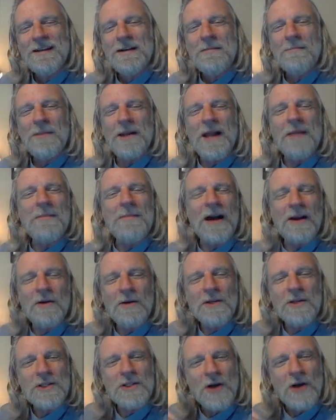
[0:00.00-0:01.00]
but I'm not
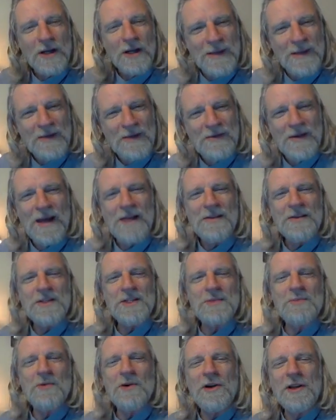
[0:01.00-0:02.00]
going to talk about that
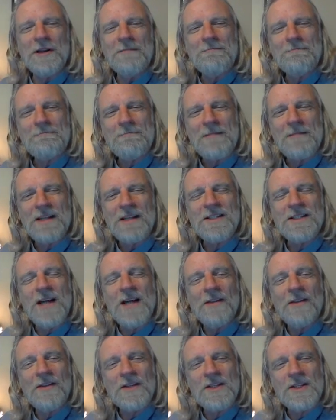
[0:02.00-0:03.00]
this morning. That's
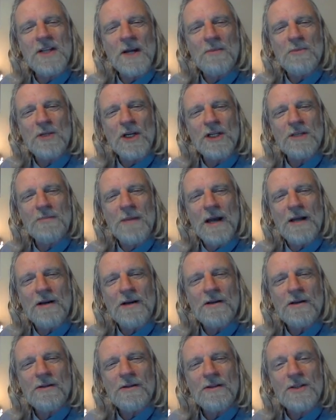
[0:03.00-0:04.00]
not the subject
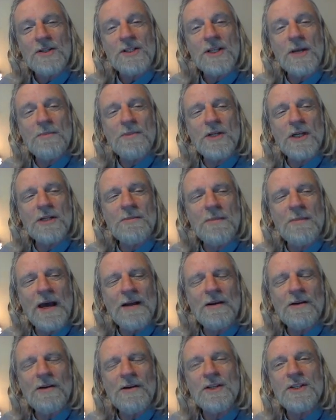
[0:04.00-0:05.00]
matter. The subject
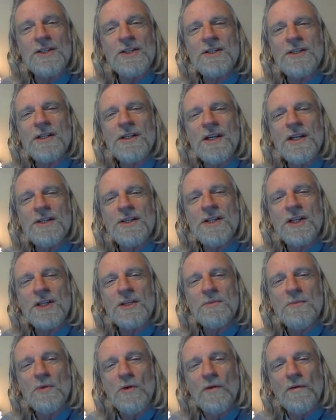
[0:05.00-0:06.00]
matter is is
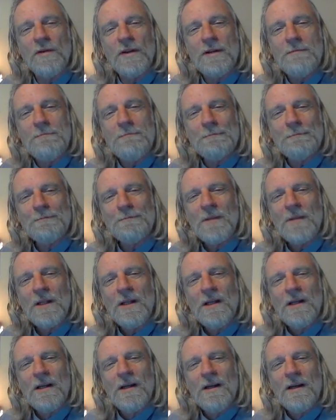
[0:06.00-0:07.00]
this movie
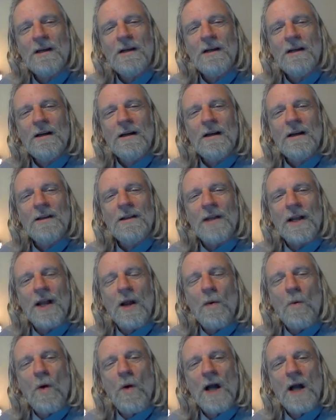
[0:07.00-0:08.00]
that
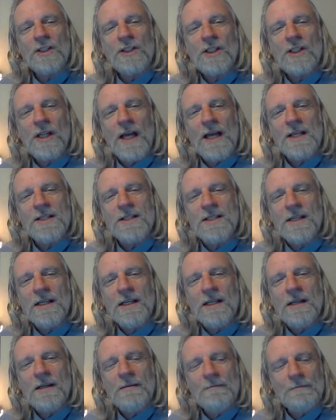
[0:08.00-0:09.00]
I watched last
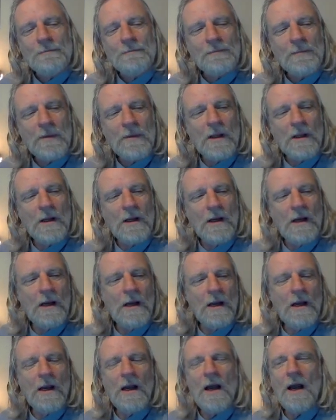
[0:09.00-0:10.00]
night
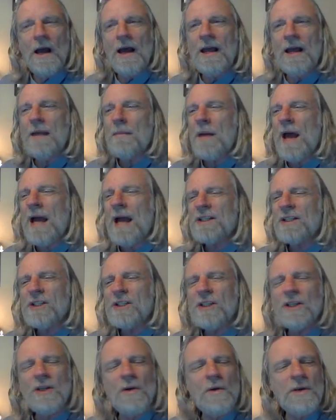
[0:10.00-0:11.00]
and I'm
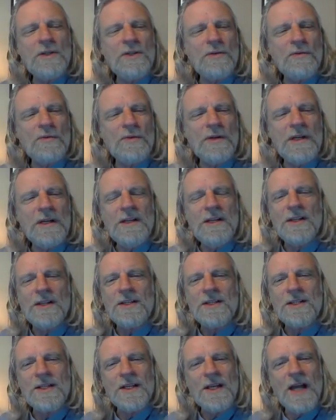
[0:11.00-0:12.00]
actually going to read the
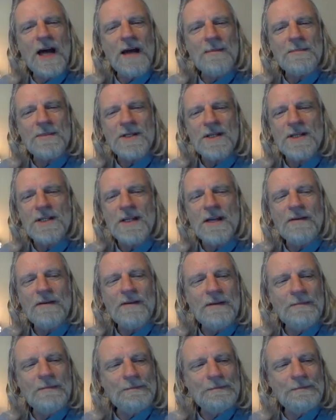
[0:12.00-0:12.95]
synopsis of it.